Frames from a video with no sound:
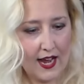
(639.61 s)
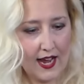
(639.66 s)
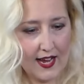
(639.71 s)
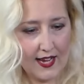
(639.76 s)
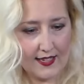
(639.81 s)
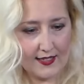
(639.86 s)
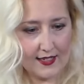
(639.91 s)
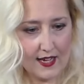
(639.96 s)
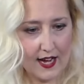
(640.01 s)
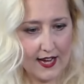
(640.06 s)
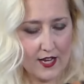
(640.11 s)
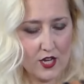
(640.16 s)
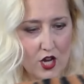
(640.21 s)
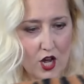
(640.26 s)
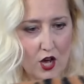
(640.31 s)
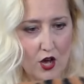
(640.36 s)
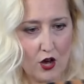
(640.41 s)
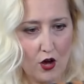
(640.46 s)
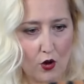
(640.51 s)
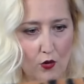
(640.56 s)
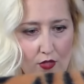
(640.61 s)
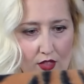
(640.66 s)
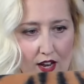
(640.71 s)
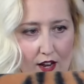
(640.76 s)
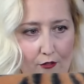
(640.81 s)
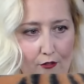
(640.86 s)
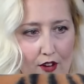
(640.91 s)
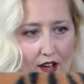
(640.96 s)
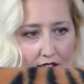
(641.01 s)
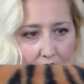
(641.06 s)
And I know
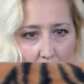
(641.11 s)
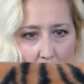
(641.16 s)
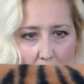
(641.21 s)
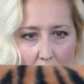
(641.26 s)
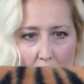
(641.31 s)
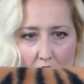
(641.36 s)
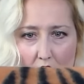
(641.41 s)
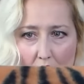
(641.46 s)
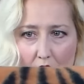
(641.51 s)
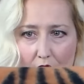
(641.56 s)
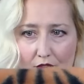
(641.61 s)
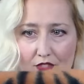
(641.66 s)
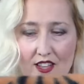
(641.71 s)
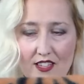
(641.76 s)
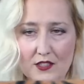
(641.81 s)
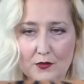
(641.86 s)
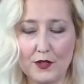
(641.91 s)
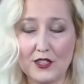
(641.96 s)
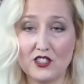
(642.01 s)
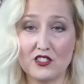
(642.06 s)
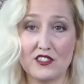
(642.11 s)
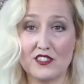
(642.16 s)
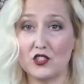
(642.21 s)
that if I cut off this much,